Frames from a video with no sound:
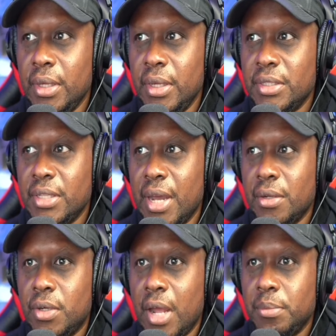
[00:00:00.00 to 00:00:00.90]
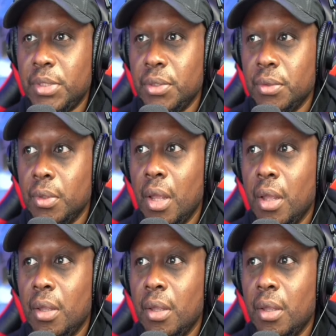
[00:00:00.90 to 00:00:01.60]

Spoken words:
It's now dropped to